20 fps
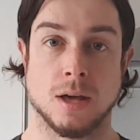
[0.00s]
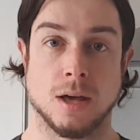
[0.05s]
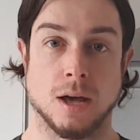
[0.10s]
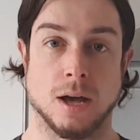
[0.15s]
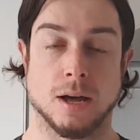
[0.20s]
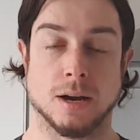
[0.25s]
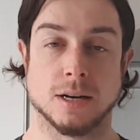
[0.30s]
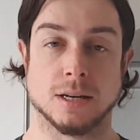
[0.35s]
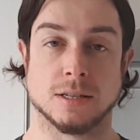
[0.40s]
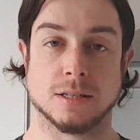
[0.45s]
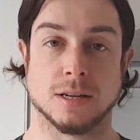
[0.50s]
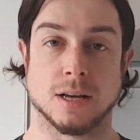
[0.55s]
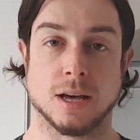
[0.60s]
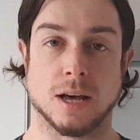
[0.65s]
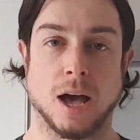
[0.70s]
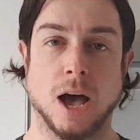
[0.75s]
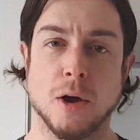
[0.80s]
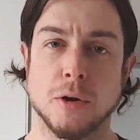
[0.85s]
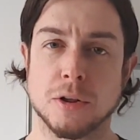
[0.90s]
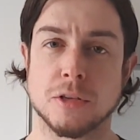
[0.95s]
And
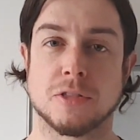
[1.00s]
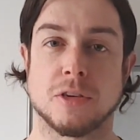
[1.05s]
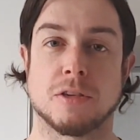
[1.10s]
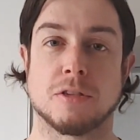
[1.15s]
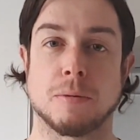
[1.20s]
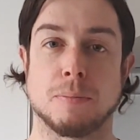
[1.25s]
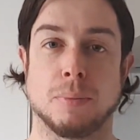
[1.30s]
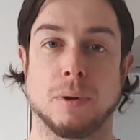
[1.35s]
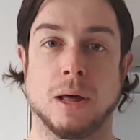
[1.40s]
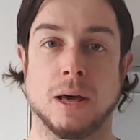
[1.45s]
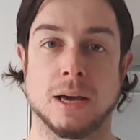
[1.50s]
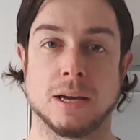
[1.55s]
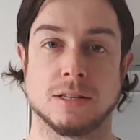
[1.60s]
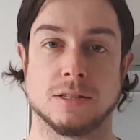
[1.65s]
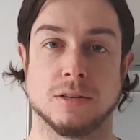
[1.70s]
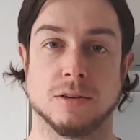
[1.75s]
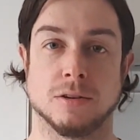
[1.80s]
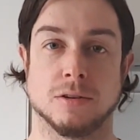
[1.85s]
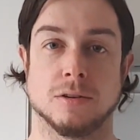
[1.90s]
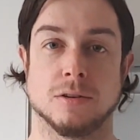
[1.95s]
how does this apply
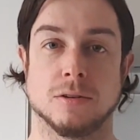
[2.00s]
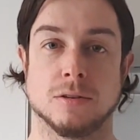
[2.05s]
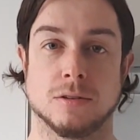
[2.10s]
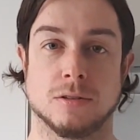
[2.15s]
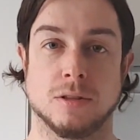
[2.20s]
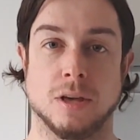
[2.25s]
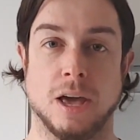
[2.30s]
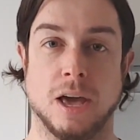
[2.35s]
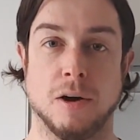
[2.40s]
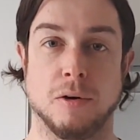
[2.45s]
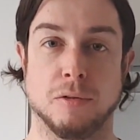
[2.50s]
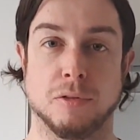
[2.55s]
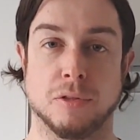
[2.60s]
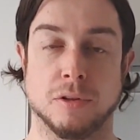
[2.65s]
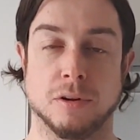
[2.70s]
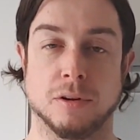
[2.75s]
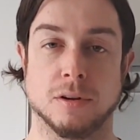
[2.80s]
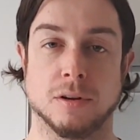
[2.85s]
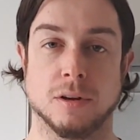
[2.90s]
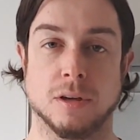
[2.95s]
to health
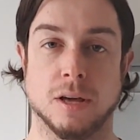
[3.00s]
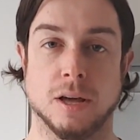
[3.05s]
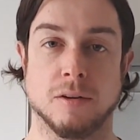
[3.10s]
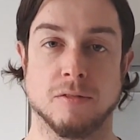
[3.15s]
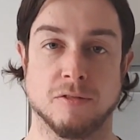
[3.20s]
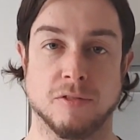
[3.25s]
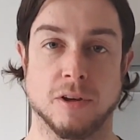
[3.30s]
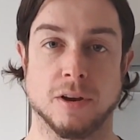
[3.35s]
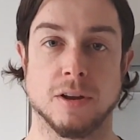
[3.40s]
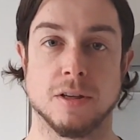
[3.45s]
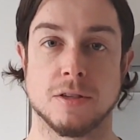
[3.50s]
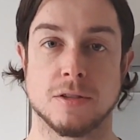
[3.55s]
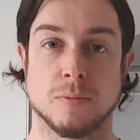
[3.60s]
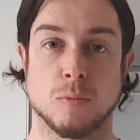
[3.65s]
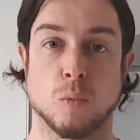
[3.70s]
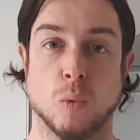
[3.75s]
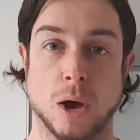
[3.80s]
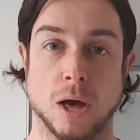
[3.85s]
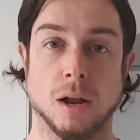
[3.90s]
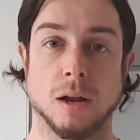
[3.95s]
and fitness?
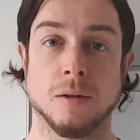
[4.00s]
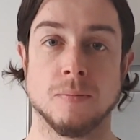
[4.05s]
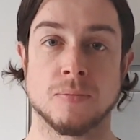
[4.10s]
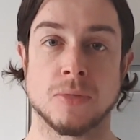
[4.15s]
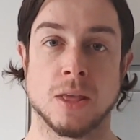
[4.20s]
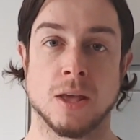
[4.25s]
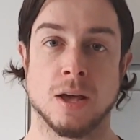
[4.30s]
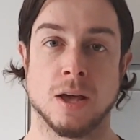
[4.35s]
Well,